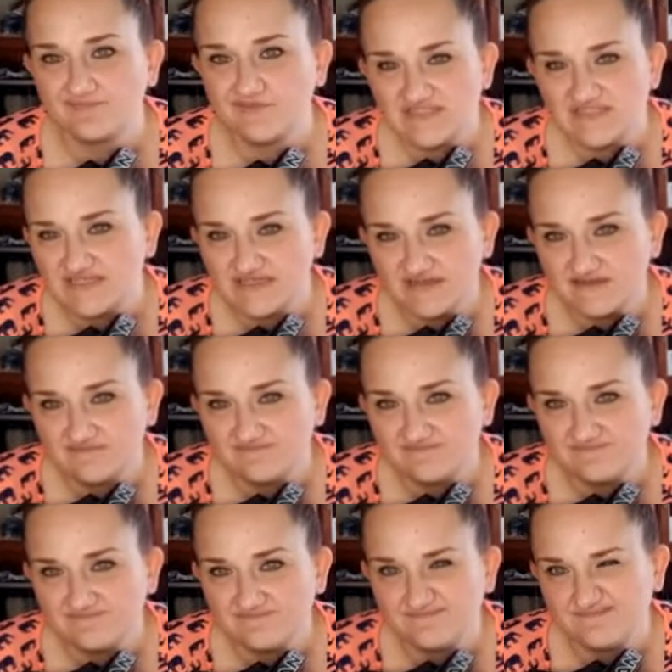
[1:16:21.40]
twice a year,
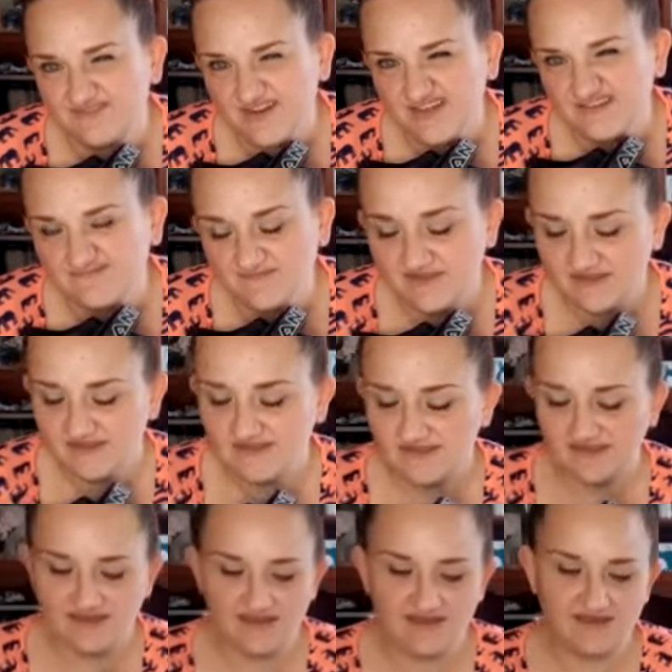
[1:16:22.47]
right?
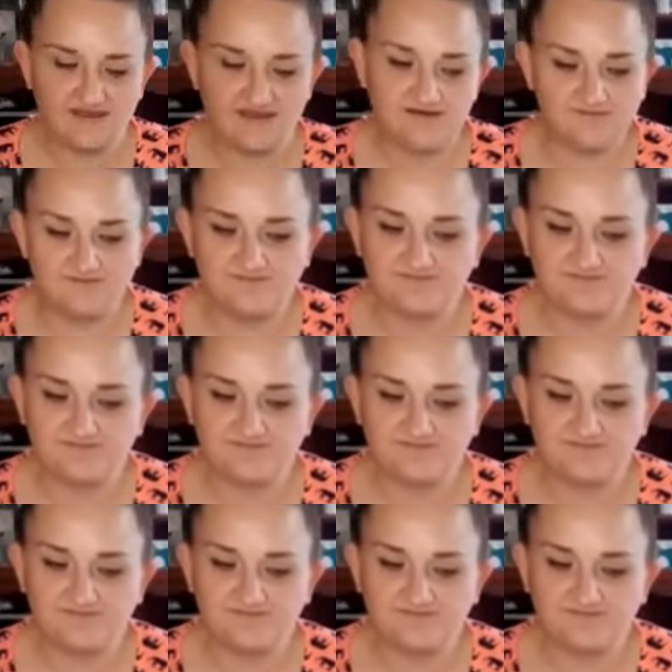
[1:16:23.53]
That